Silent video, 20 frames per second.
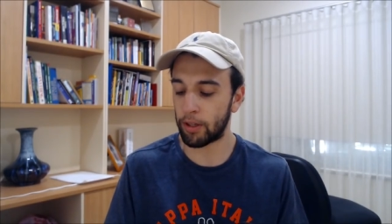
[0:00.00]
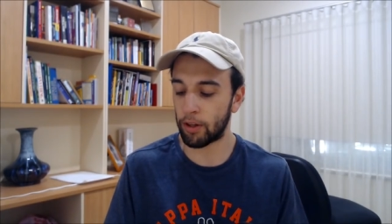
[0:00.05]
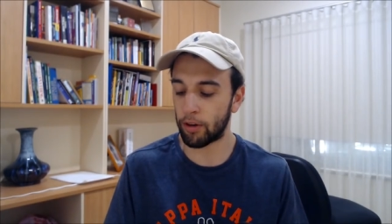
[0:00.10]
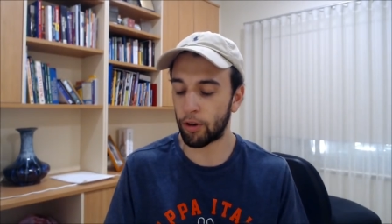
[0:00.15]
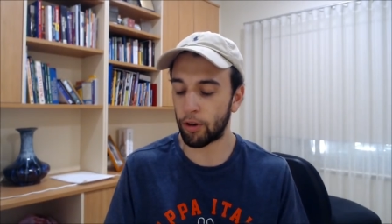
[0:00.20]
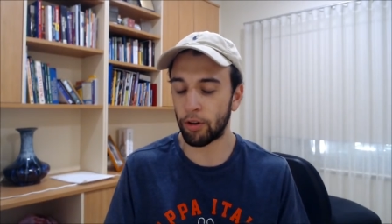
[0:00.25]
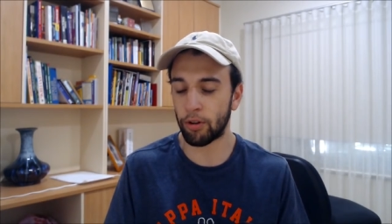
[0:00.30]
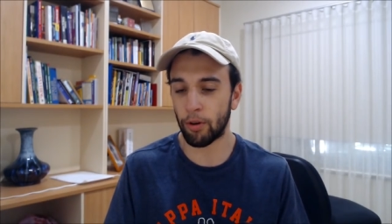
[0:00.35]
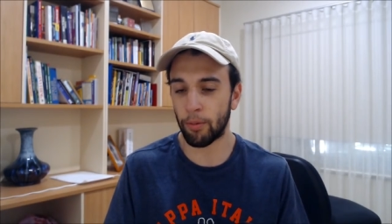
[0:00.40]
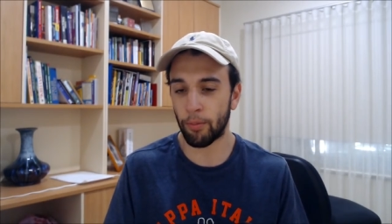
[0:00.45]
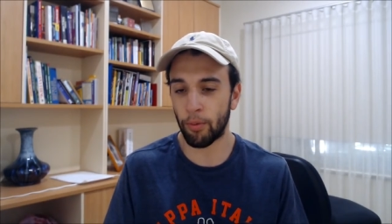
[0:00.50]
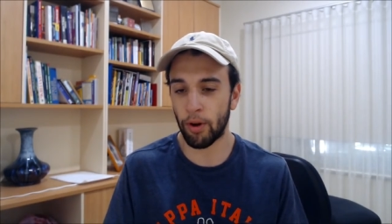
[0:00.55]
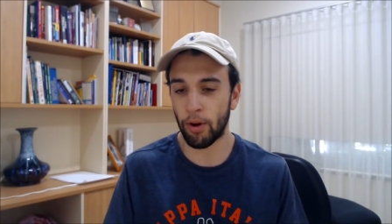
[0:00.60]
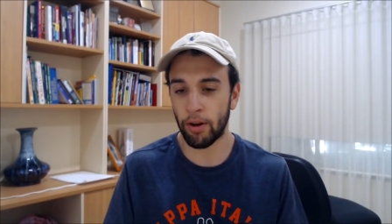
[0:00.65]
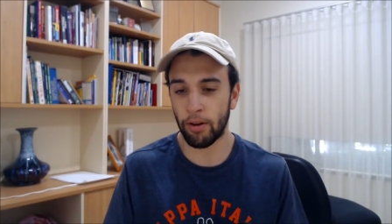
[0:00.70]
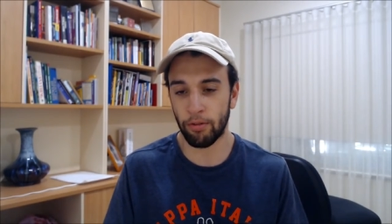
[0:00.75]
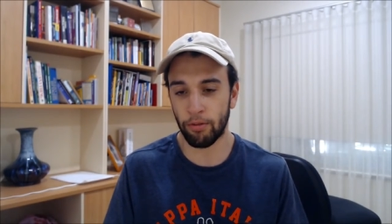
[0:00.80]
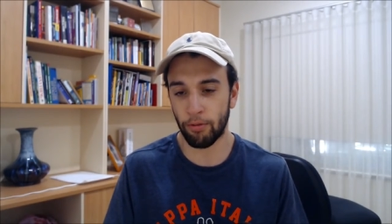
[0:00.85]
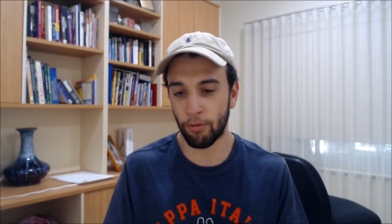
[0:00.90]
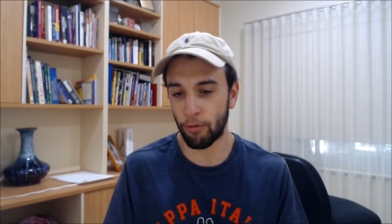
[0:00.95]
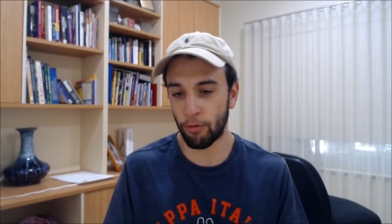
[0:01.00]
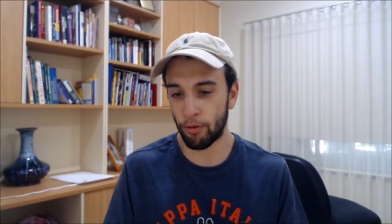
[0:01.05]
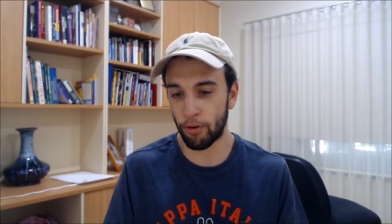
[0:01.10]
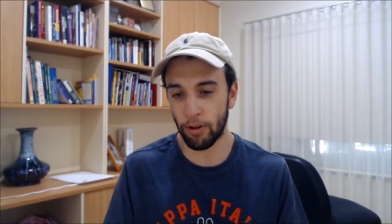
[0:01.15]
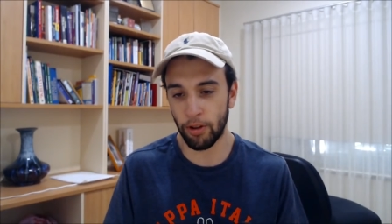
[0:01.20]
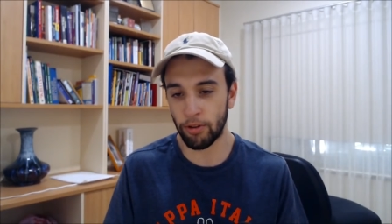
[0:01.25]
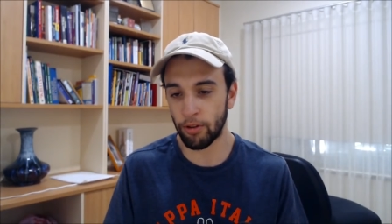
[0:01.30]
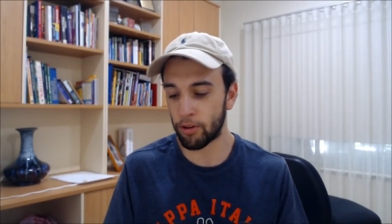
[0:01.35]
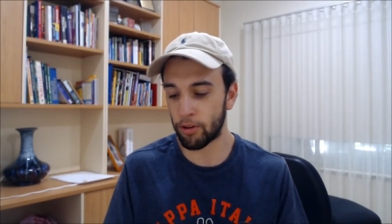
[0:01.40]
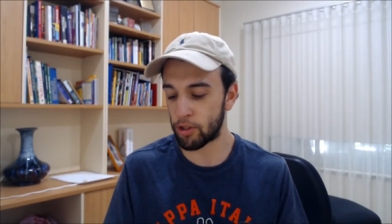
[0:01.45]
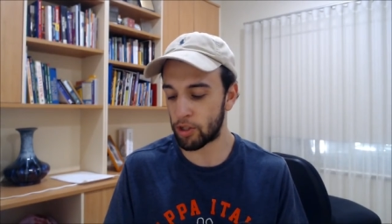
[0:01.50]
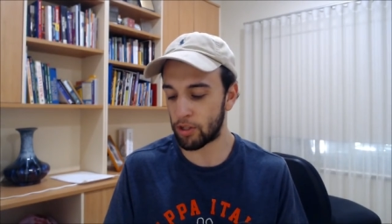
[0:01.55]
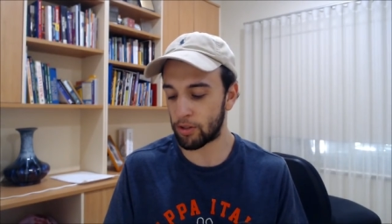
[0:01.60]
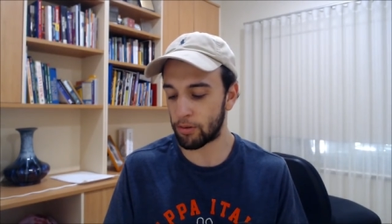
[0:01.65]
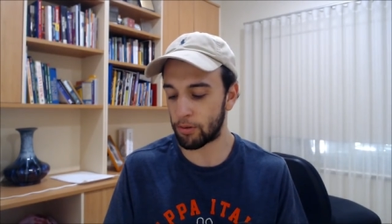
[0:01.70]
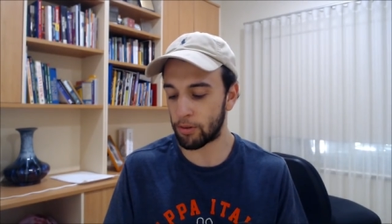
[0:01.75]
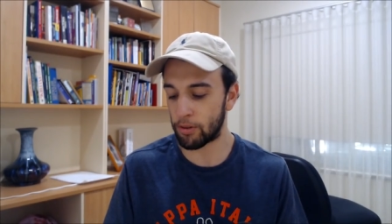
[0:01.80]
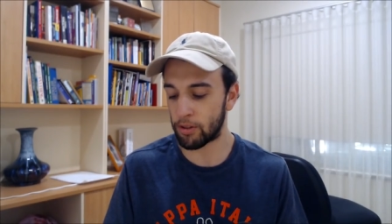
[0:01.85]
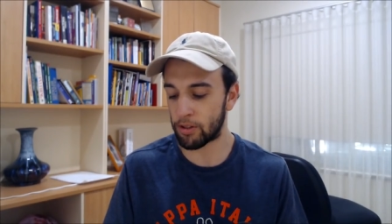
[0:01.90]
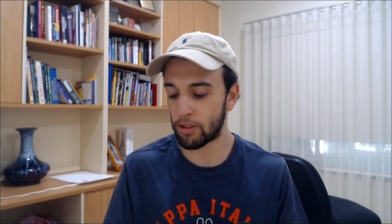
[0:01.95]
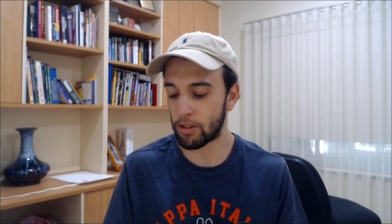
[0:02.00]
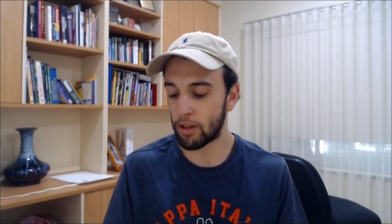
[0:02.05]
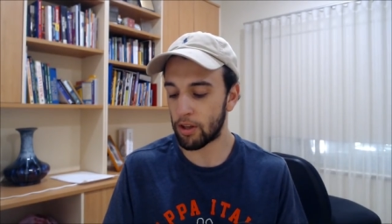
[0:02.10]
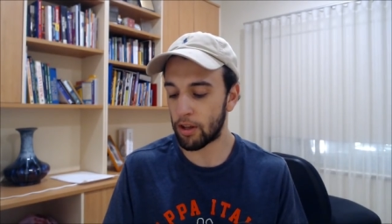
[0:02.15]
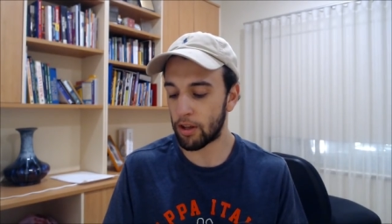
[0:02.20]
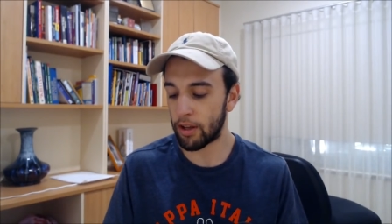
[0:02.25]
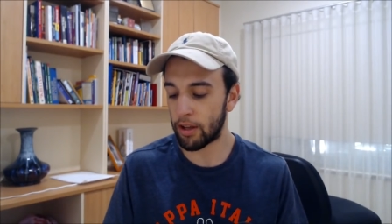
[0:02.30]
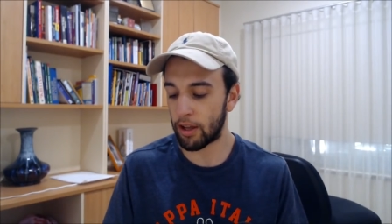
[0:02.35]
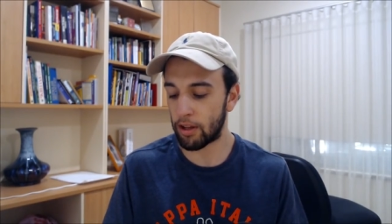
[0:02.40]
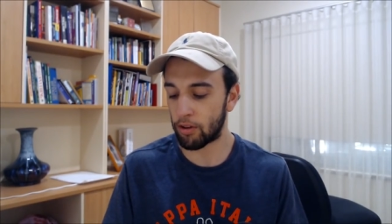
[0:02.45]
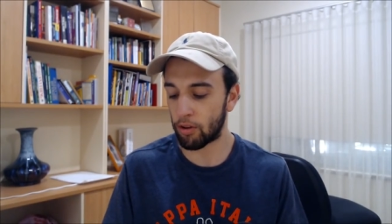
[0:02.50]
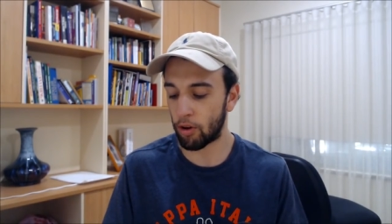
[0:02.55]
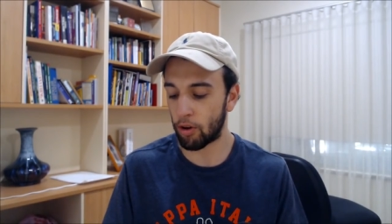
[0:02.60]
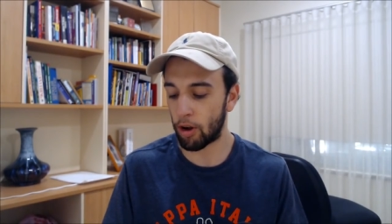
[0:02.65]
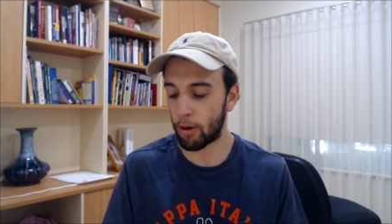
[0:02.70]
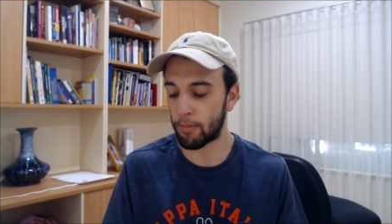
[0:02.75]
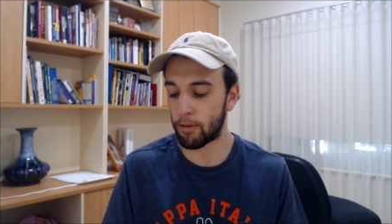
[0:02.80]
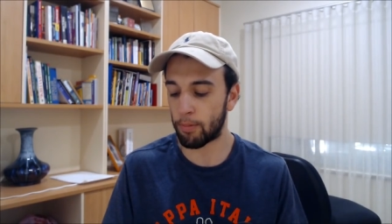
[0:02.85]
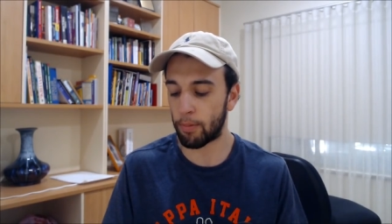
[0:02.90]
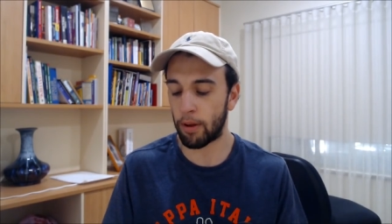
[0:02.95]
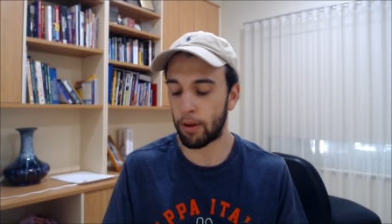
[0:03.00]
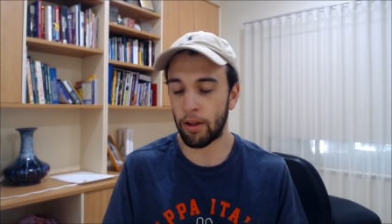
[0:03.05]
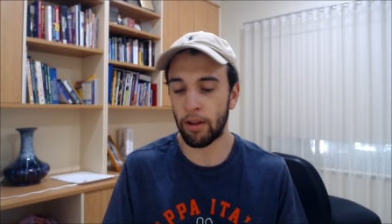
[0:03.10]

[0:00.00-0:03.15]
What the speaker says: I know Tom Brown is a really dodgy source at times, but